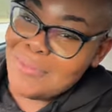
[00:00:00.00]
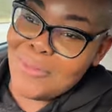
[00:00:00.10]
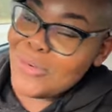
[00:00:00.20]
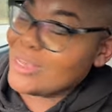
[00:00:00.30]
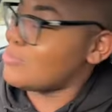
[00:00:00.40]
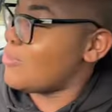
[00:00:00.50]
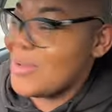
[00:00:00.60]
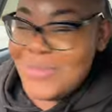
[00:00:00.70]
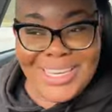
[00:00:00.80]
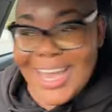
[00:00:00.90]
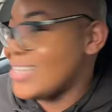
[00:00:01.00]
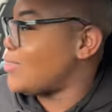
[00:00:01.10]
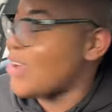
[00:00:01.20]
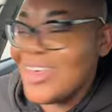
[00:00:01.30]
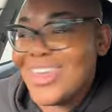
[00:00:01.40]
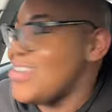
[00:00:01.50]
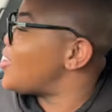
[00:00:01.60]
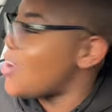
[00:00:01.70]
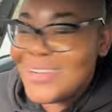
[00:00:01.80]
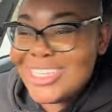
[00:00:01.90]
like I'm a false prophetess. Father,
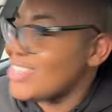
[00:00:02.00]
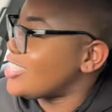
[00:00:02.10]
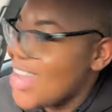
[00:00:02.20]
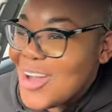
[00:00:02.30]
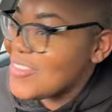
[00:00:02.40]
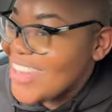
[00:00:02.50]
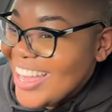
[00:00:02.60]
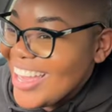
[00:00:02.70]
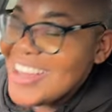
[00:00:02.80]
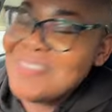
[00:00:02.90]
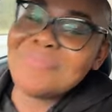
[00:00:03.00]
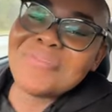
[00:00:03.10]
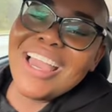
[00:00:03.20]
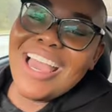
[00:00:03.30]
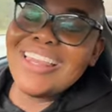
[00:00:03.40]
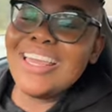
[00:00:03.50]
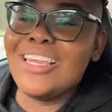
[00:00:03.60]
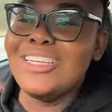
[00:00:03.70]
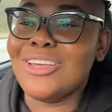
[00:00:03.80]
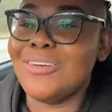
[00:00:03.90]
you know what you showed me. And
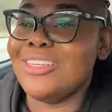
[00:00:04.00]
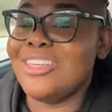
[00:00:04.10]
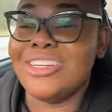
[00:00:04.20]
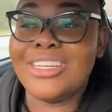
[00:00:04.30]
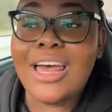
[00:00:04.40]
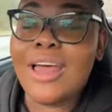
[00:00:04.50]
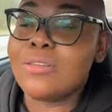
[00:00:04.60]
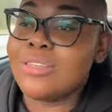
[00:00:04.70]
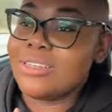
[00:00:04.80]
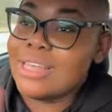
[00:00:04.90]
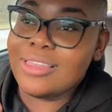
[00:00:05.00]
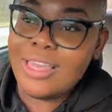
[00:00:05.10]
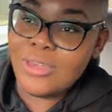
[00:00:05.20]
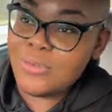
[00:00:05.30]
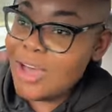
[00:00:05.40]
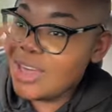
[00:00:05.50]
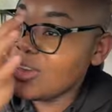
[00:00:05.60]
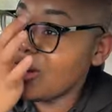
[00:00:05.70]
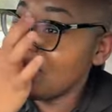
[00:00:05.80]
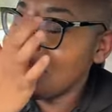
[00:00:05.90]
then he showed it to your child. I was just like, thank you,
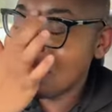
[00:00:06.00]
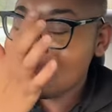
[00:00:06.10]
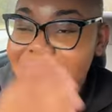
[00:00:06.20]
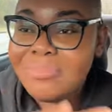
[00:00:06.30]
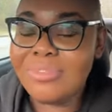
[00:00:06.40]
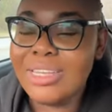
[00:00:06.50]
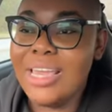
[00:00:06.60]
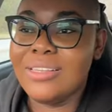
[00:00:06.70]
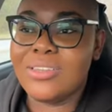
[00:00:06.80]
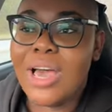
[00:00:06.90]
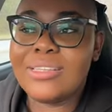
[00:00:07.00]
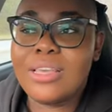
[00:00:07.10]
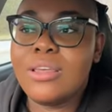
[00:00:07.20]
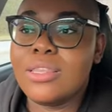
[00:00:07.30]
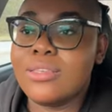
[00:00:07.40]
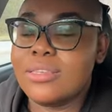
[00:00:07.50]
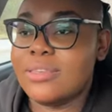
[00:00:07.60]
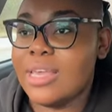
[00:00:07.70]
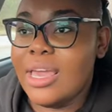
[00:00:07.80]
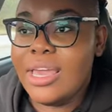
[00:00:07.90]
Father. And so I say all this
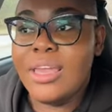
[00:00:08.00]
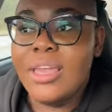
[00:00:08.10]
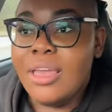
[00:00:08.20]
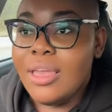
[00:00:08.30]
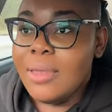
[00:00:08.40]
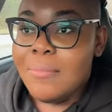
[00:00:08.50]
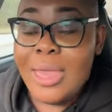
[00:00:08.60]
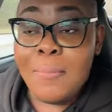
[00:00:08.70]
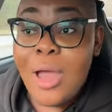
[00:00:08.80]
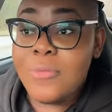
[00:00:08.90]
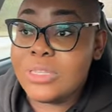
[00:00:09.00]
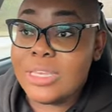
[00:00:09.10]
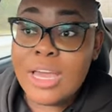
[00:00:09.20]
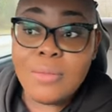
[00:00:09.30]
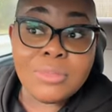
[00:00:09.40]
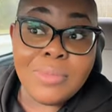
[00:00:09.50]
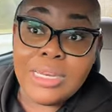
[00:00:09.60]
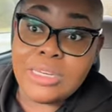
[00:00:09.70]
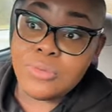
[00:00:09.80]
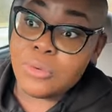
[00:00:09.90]
to say, man, prophecy comes
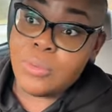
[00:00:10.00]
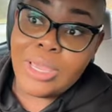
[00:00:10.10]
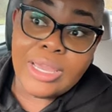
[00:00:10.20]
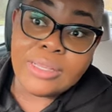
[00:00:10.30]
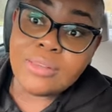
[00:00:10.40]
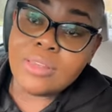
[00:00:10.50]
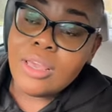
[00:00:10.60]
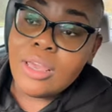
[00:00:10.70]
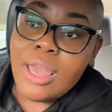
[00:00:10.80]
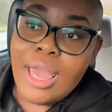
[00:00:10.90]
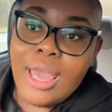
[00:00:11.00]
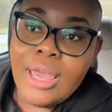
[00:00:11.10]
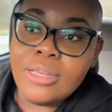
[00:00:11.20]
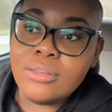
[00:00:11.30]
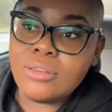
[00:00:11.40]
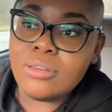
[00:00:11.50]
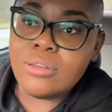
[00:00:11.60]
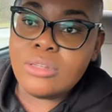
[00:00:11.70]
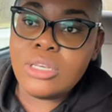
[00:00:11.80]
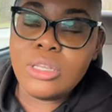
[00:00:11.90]
many different ways. And
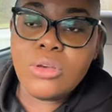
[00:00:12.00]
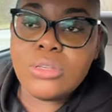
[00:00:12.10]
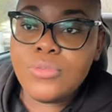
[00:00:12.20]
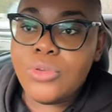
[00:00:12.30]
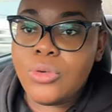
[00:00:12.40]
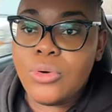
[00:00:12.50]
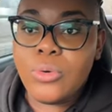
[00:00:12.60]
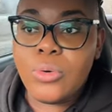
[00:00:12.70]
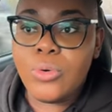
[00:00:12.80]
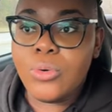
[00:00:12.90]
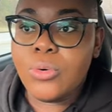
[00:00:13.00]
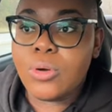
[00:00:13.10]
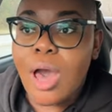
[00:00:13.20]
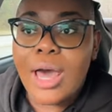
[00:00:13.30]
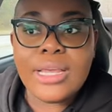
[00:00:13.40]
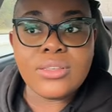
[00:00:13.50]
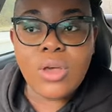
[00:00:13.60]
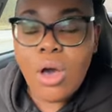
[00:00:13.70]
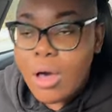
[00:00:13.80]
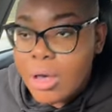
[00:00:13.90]
to those of you who God
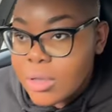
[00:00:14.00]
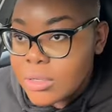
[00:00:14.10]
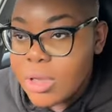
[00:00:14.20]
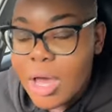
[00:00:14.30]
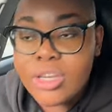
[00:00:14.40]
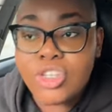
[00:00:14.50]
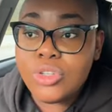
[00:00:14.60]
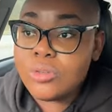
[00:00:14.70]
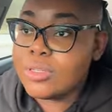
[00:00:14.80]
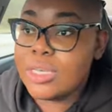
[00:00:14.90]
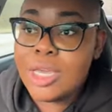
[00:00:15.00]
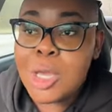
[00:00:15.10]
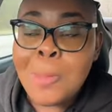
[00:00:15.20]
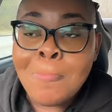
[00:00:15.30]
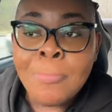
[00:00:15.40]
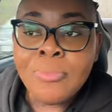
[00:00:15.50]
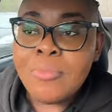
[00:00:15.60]
has called, God is using,